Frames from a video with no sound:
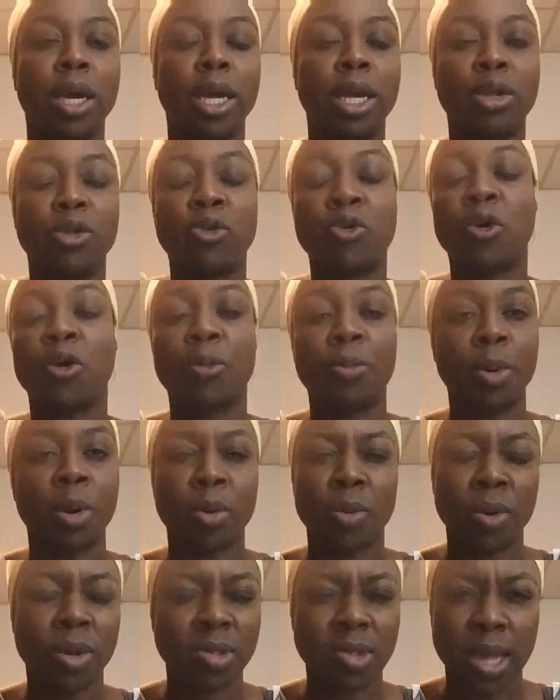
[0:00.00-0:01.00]

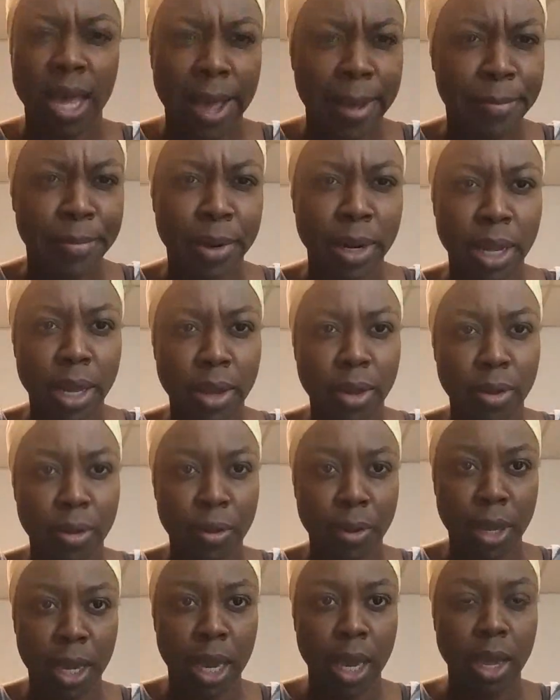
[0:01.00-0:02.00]
interpret what's happening.
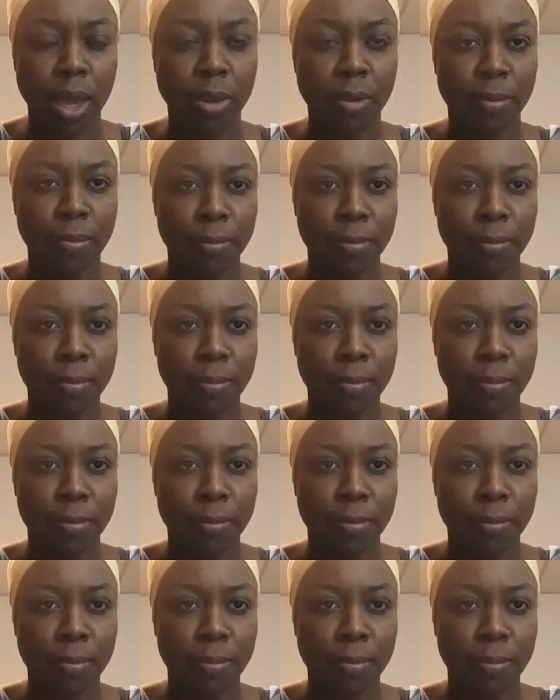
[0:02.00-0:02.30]
Okay.